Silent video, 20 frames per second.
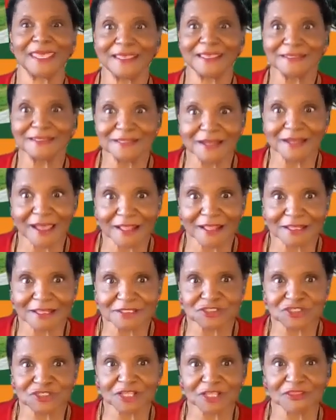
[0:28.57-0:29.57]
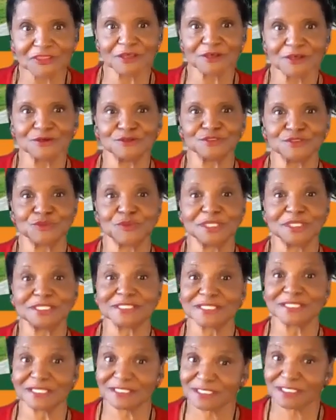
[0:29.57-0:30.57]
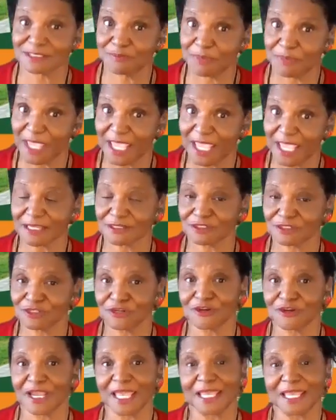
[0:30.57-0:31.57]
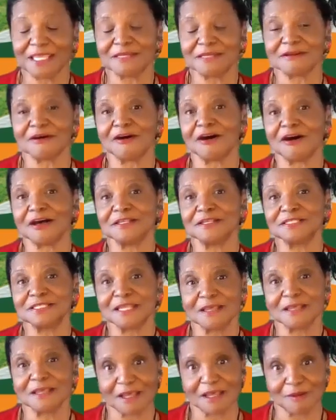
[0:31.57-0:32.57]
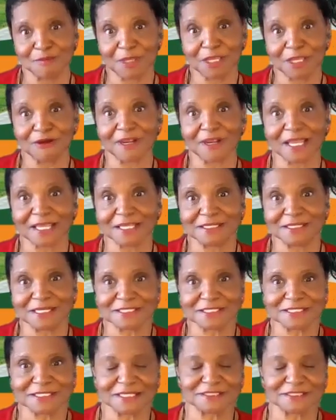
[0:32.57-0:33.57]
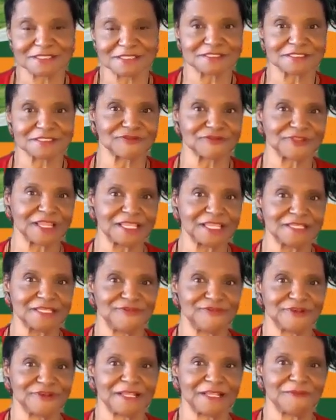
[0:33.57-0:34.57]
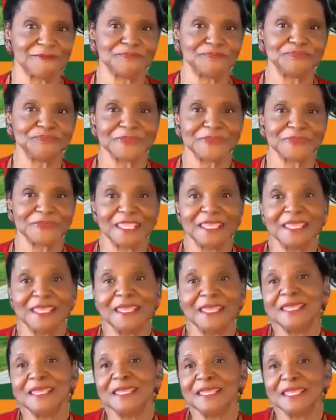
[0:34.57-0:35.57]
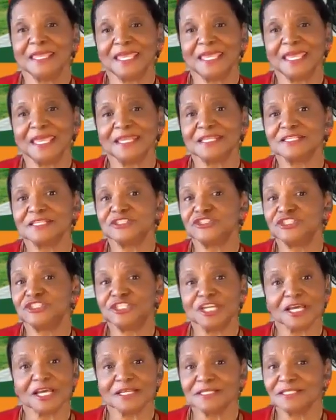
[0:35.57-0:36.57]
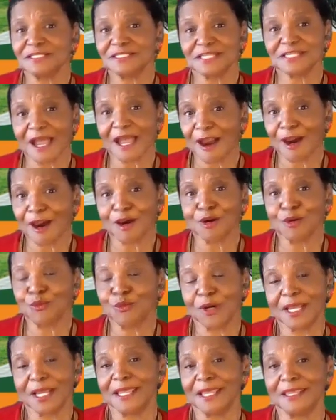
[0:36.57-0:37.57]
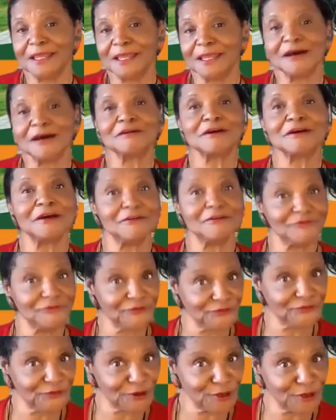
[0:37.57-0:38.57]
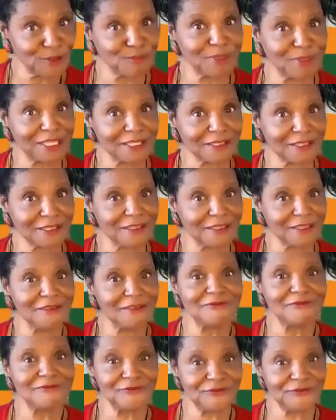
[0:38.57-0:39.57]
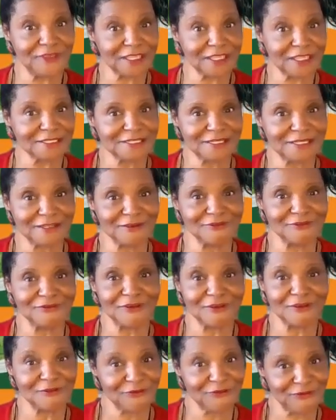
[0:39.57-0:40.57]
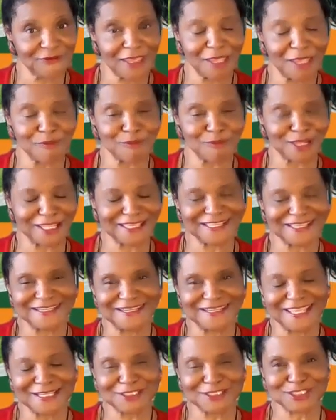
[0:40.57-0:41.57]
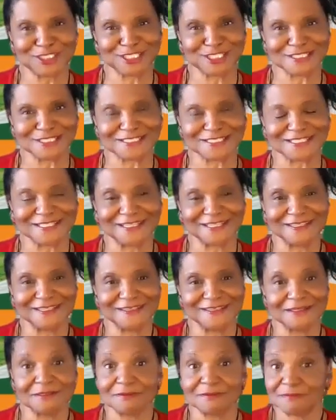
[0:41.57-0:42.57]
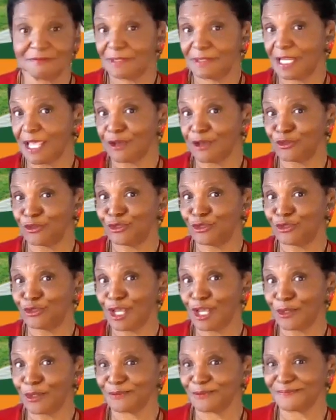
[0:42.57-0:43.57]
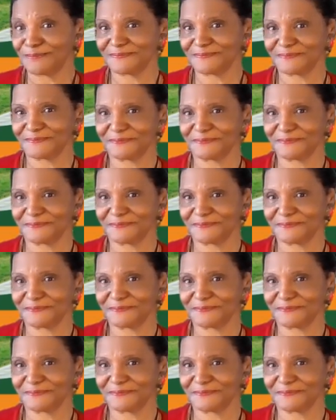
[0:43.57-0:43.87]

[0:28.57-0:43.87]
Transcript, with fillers: acknowledging those we suspect are ADOS, American descendants of slavery. It is just our way of confirming fictive family connections. Now you know.